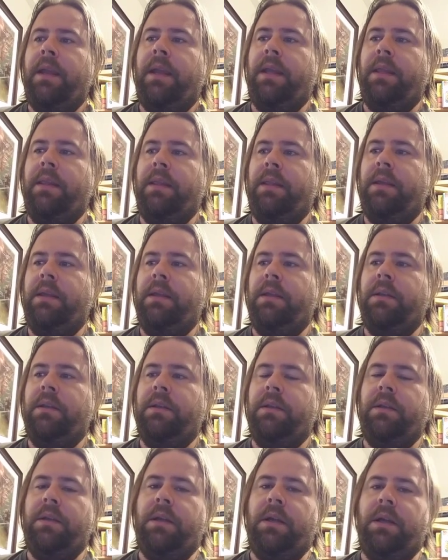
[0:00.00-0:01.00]
And
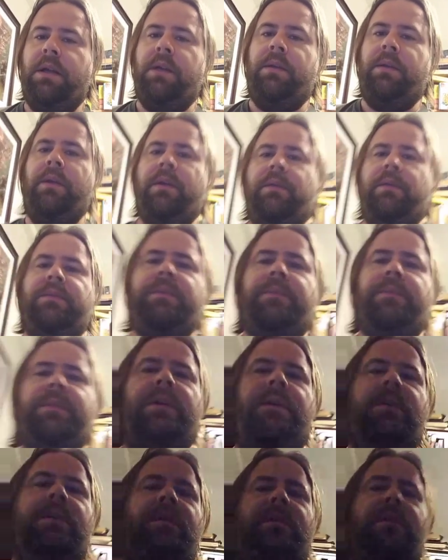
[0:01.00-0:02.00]
then you have
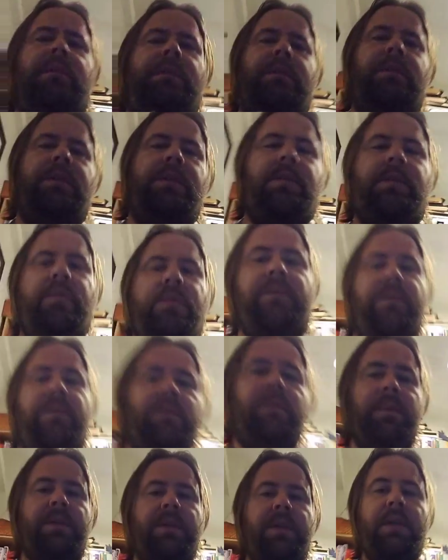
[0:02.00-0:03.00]
something called
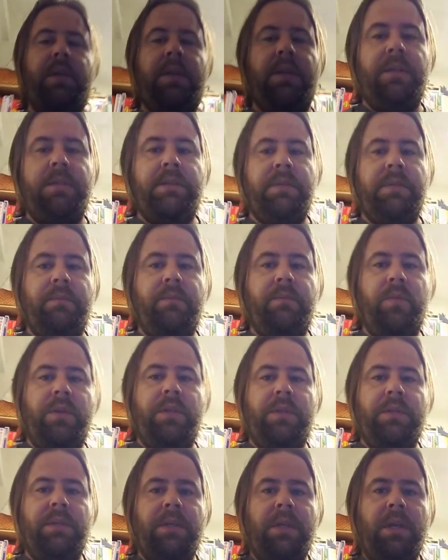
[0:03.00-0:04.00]
uniformitarianism,
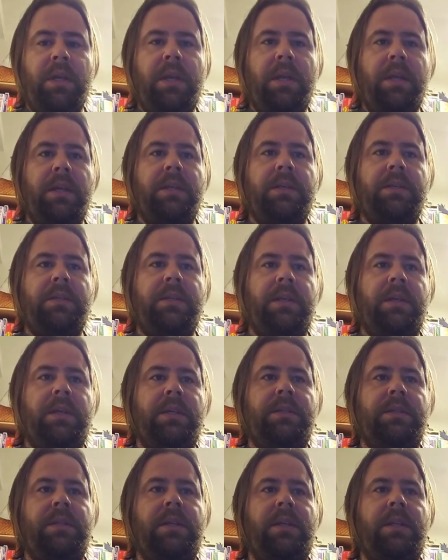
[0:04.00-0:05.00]
which
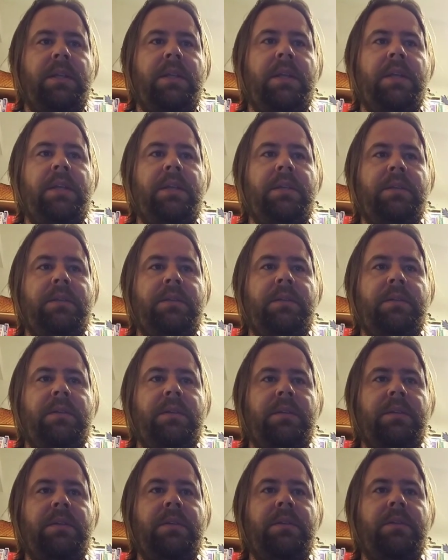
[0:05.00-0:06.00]
says that things
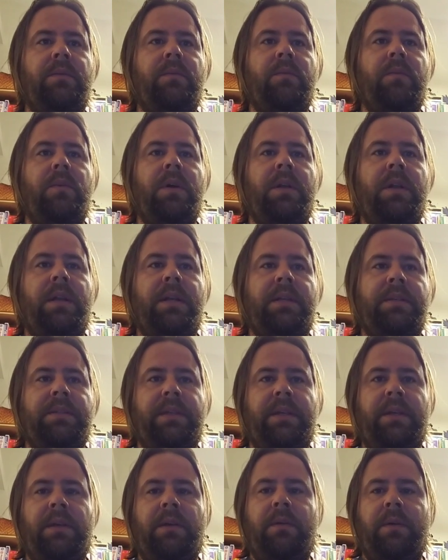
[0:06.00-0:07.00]
continue on as
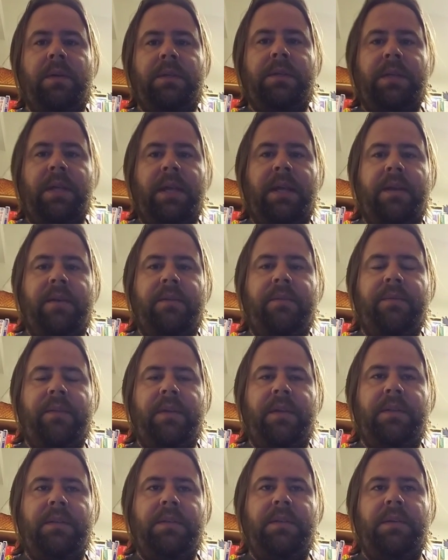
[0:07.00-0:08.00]
they always have,
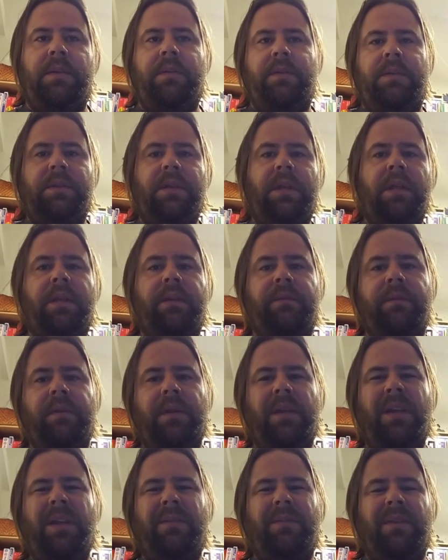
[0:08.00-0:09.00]
and so it's kind
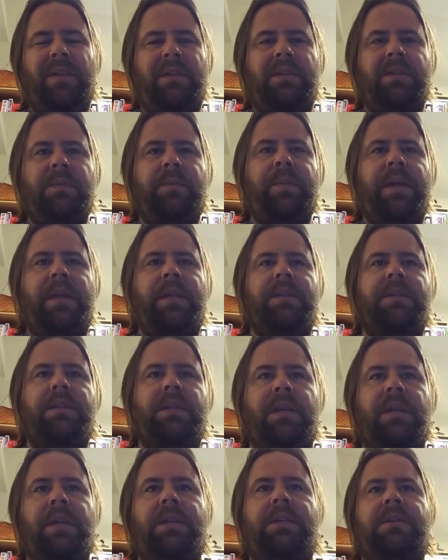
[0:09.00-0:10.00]
of an
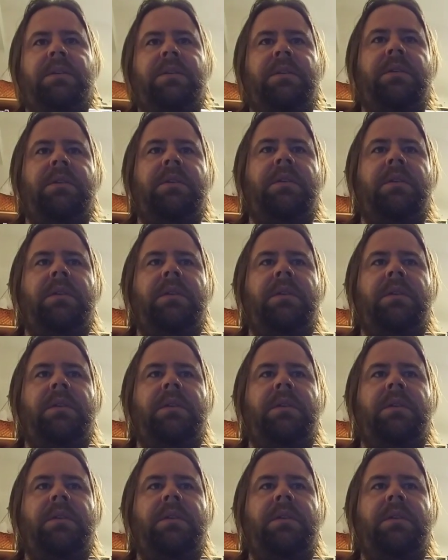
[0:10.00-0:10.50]
expansion, I guess,